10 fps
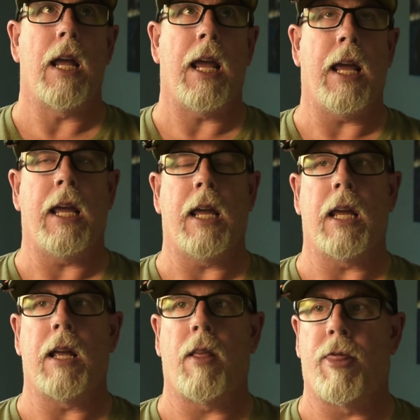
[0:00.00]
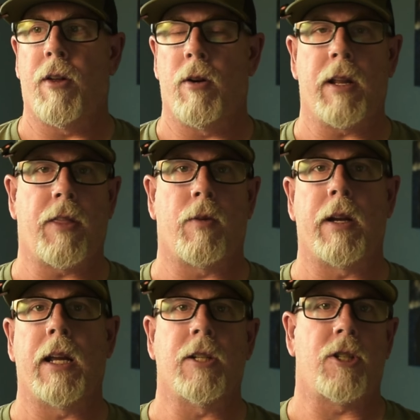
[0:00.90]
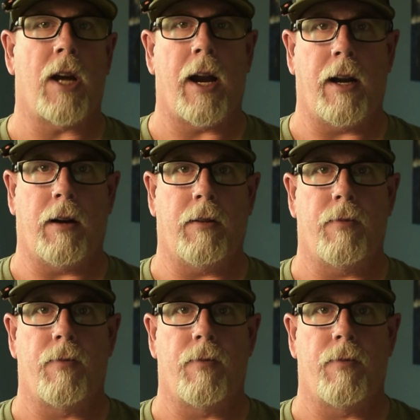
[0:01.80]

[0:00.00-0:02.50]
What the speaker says: a 33-inch tire,